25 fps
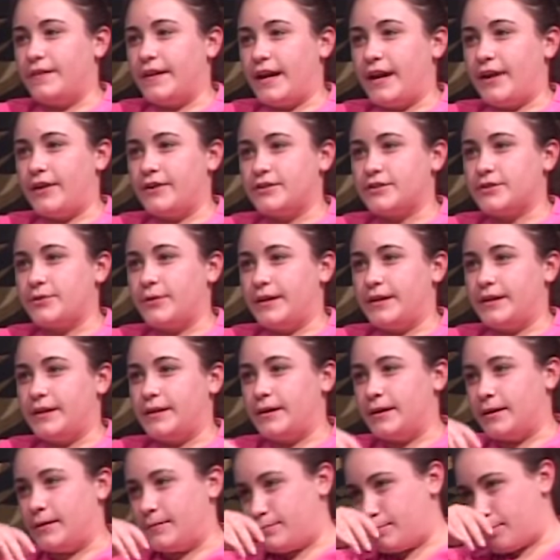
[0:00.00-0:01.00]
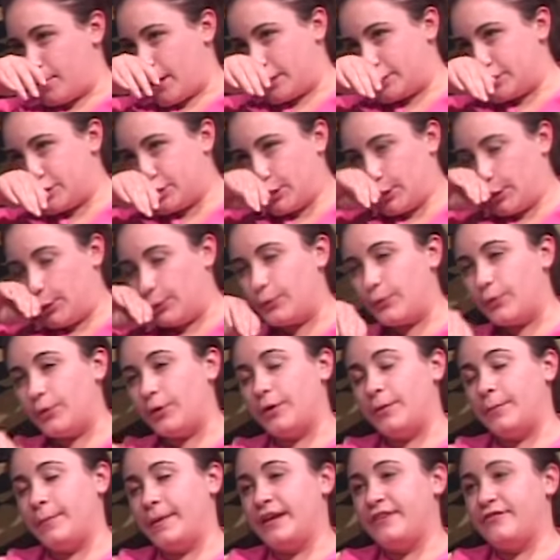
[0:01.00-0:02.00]
there is going to pressure you
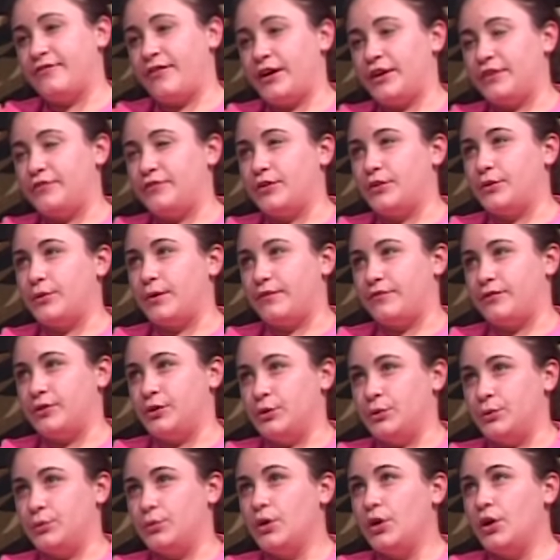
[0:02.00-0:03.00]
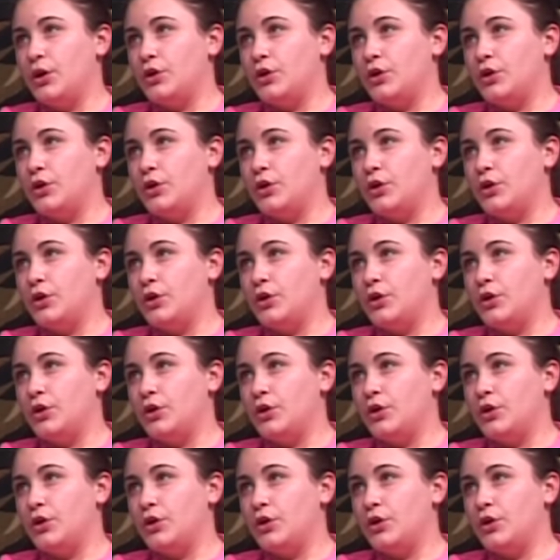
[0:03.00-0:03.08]
or make fun of you if you